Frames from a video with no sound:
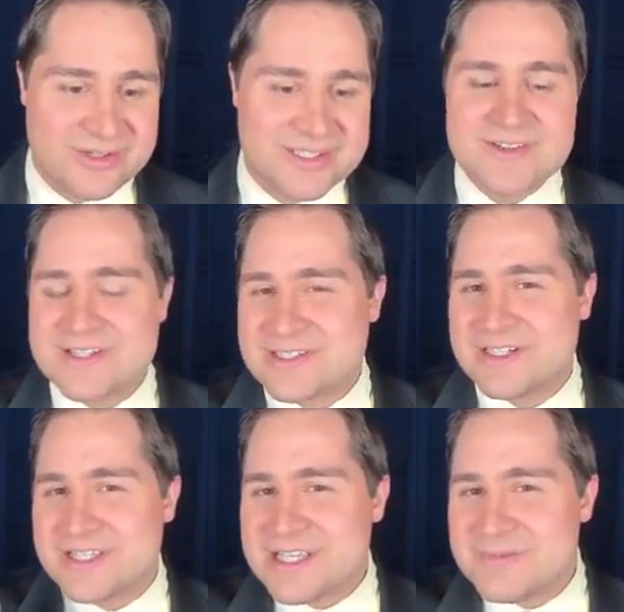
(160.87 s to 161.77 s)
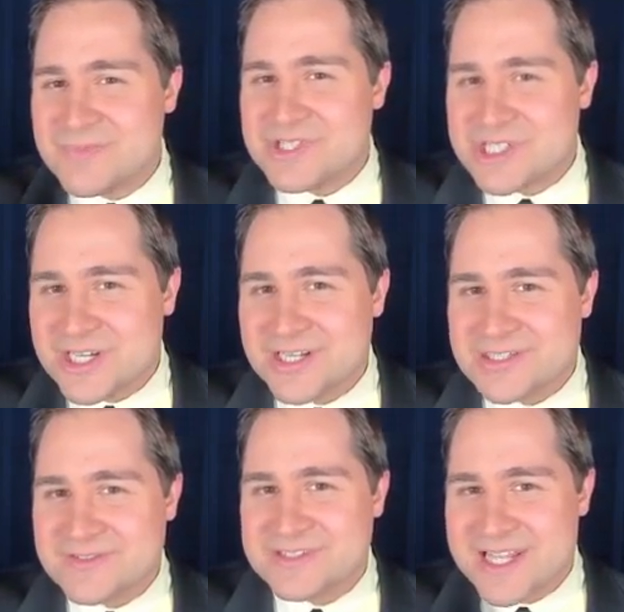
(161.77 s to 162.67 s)
And so that's going to keep the
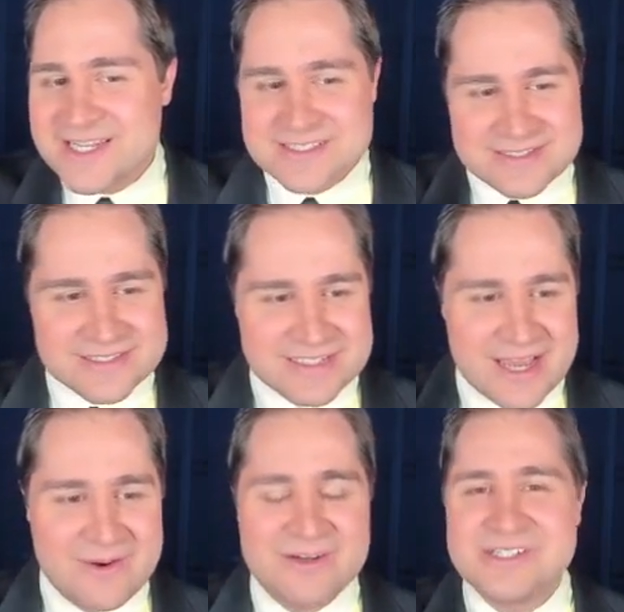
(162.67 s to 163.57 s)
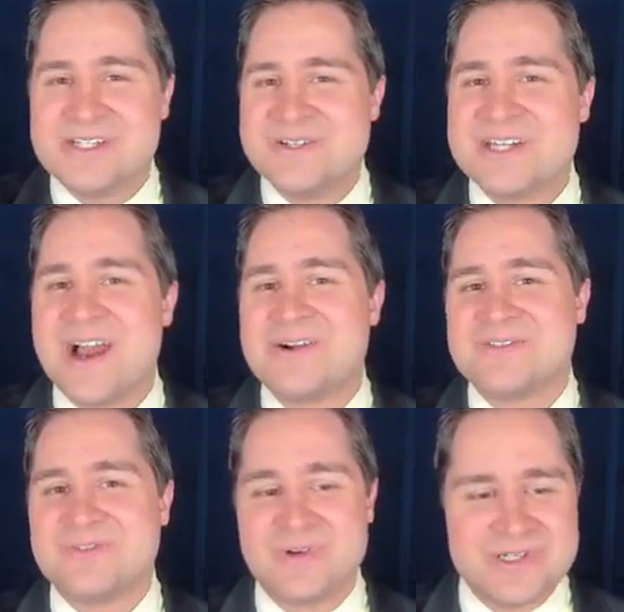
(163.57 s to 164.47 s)
chance for these isolated snow showers
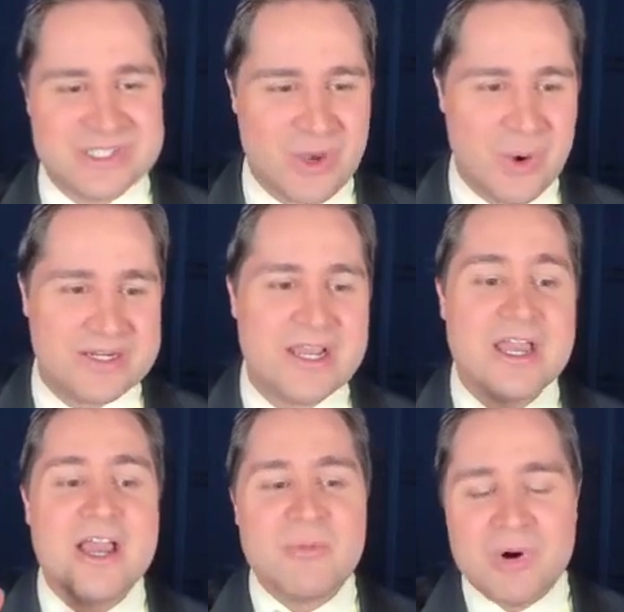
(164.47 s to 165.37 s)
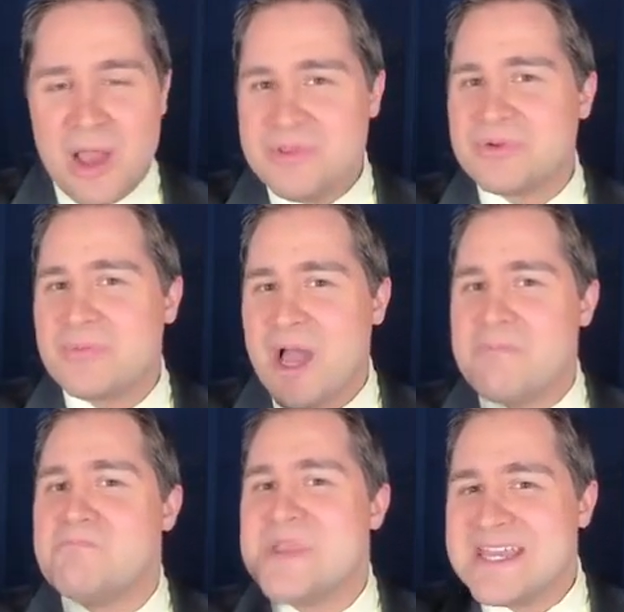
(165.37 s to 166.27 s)
and flurries going probably through
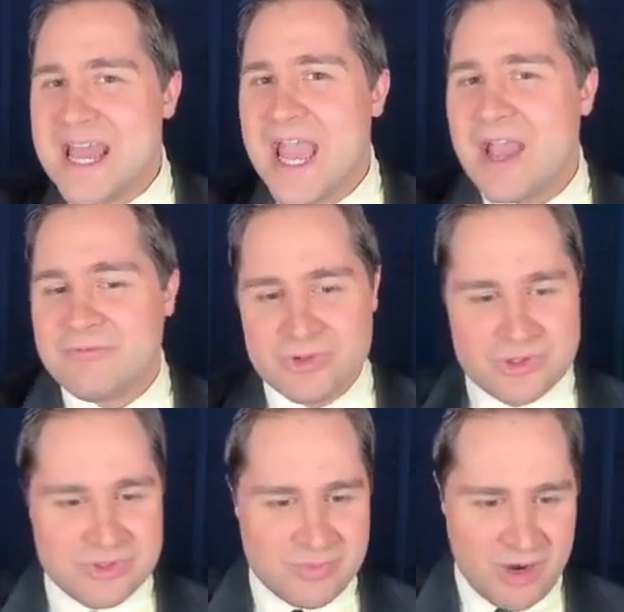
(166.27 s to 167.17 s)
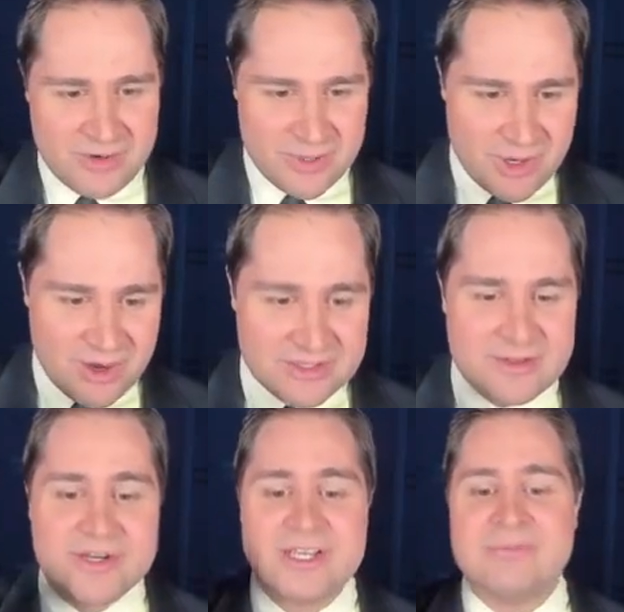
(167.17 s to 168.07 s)
about mid-afternoon tomorrow. Here we are at
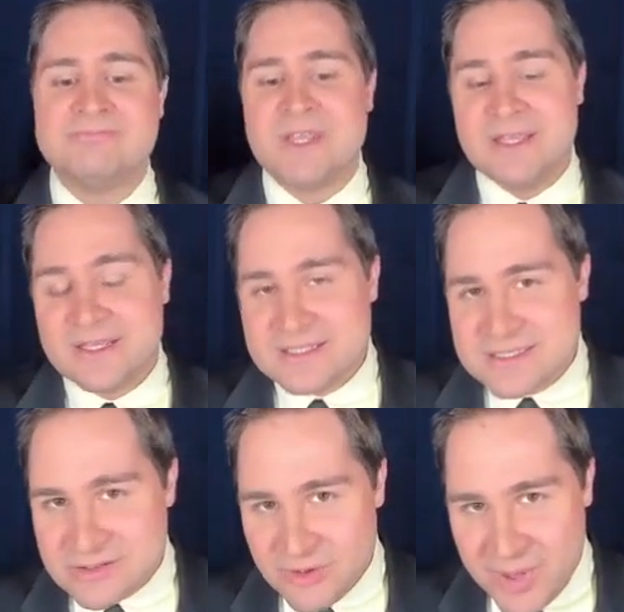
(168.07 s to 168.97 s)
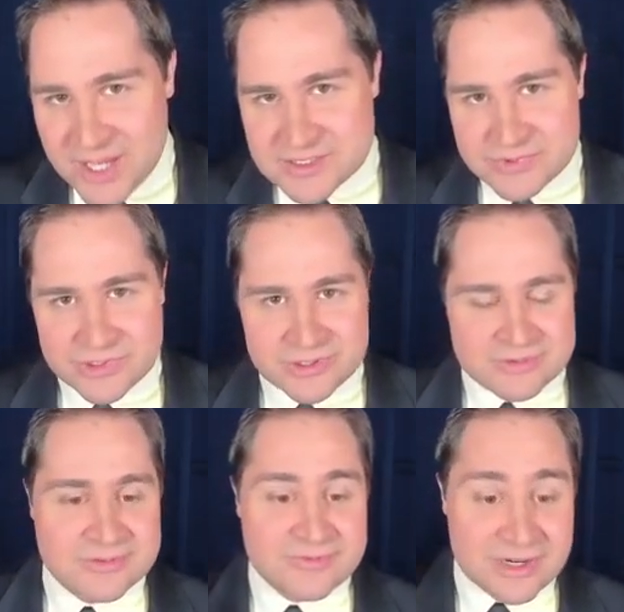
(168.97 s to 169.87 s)
11 a.m., still a
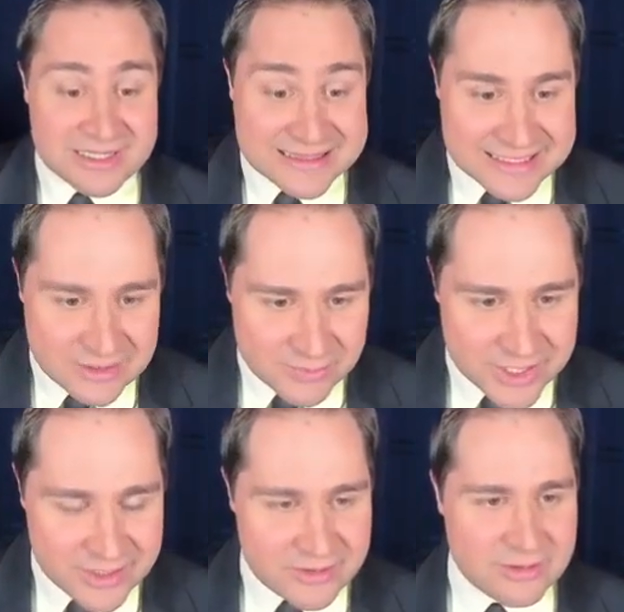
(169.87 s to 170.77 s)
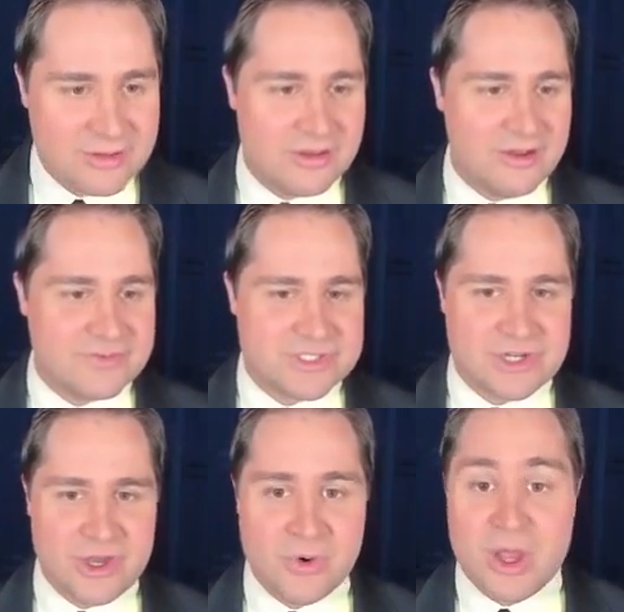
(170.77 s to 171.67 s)
possibility for a little bit of
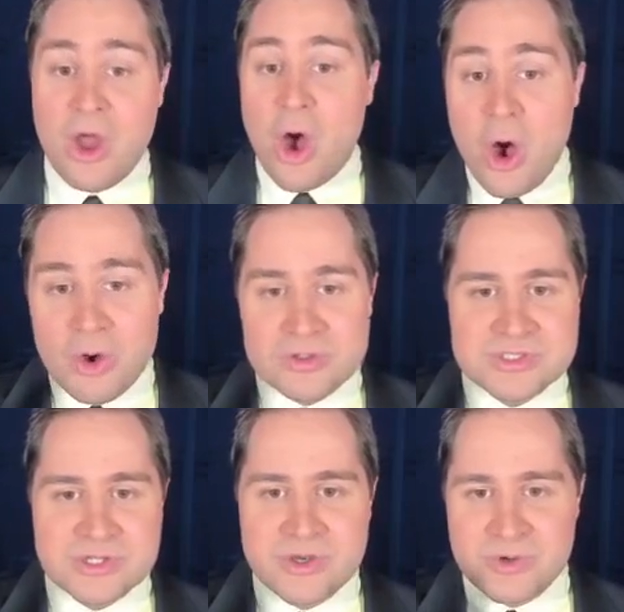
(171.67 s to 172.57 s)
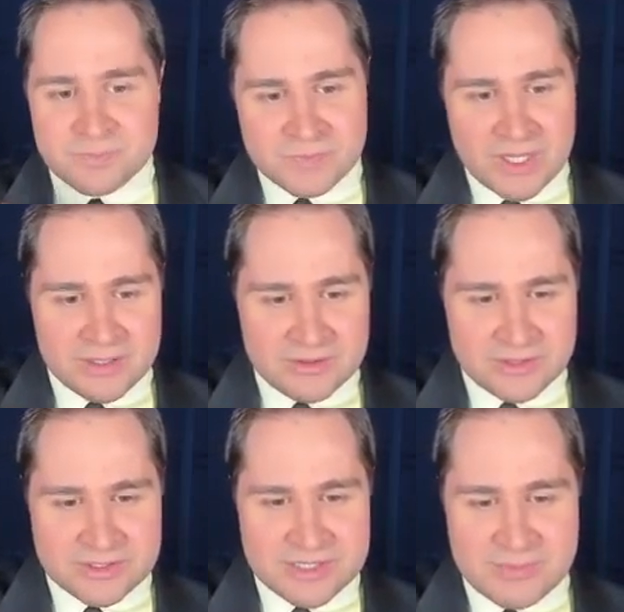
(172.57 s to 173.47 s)
snow. Also,
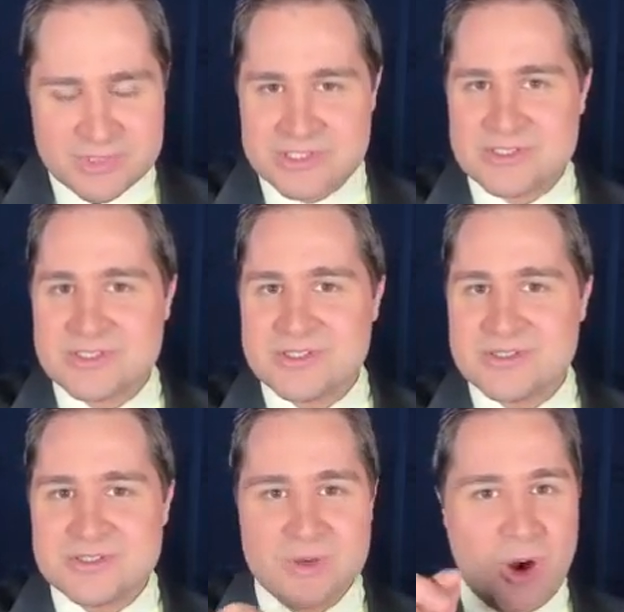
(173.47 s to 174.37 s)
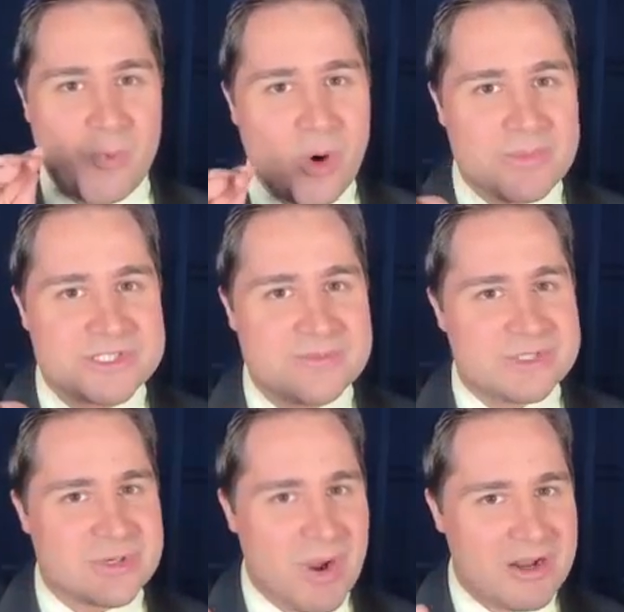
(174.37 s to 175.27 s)
look at the temperatures. So our warmest
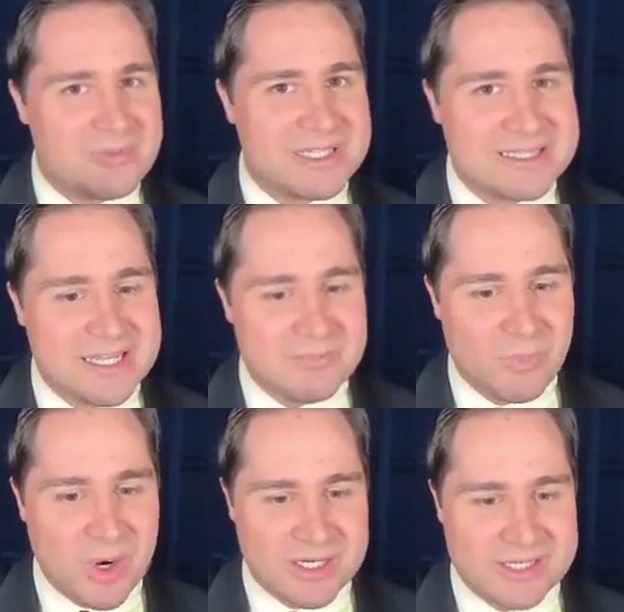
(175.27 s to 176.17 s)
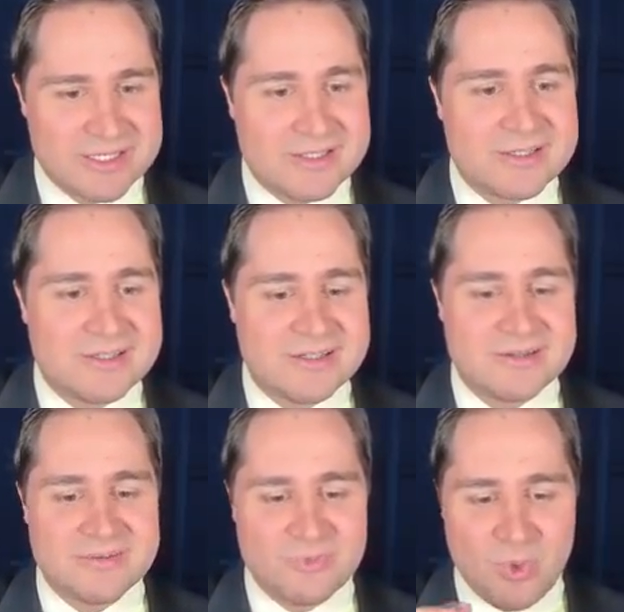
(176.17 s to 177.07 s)
temperatures are probably going to be late morning,
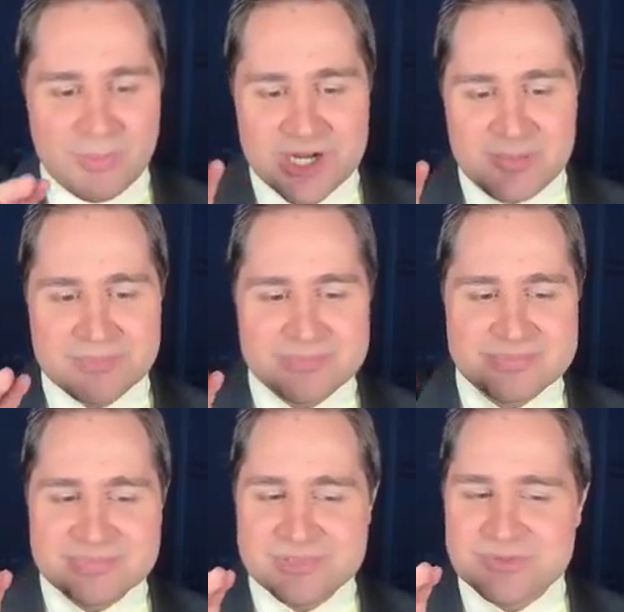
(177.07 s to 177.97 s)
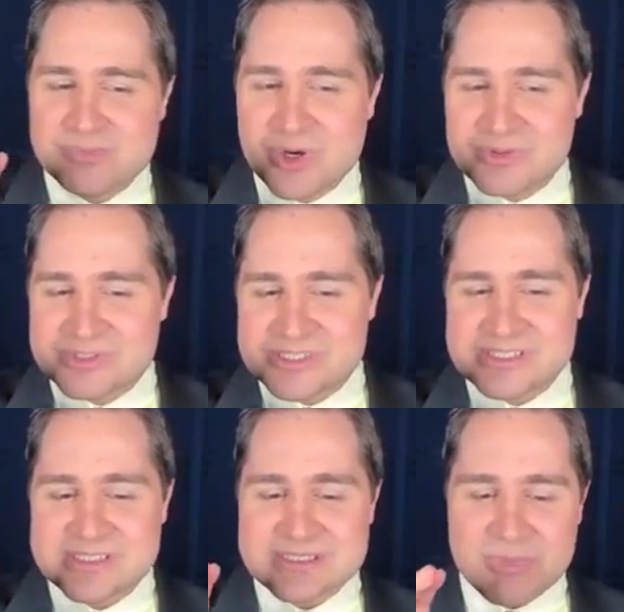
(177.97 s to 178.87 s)
warming up to
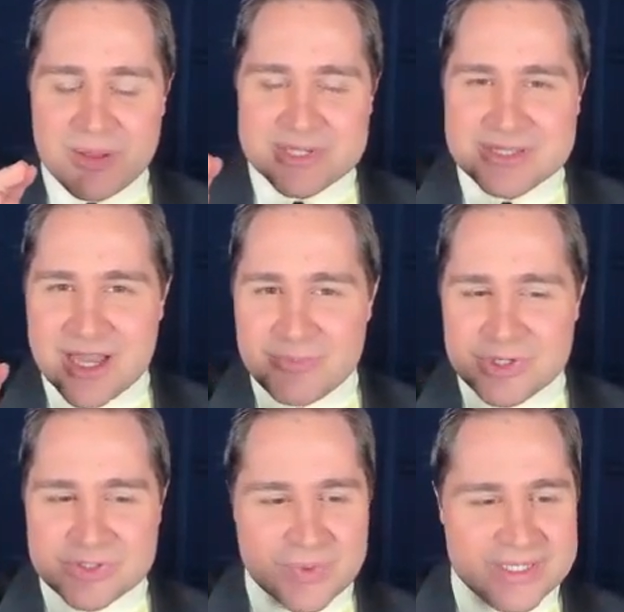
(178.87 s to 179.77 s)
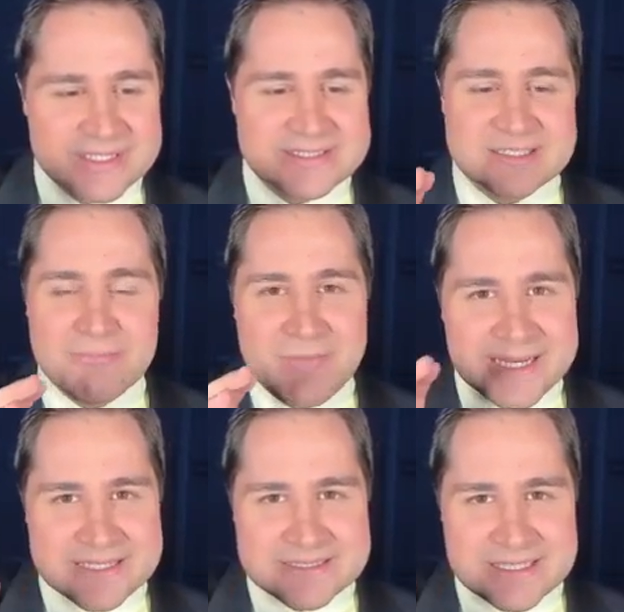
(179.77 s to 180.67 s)
most probably in the upper 20s. Some
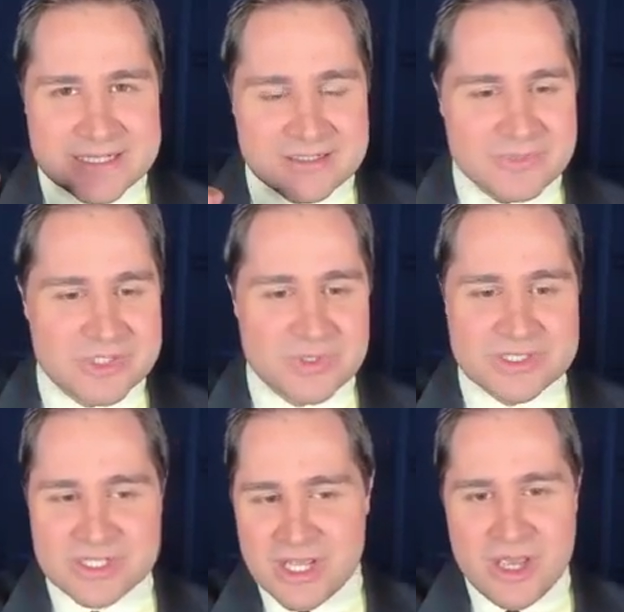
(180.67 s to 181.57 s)
might get stuck in the mid-20s.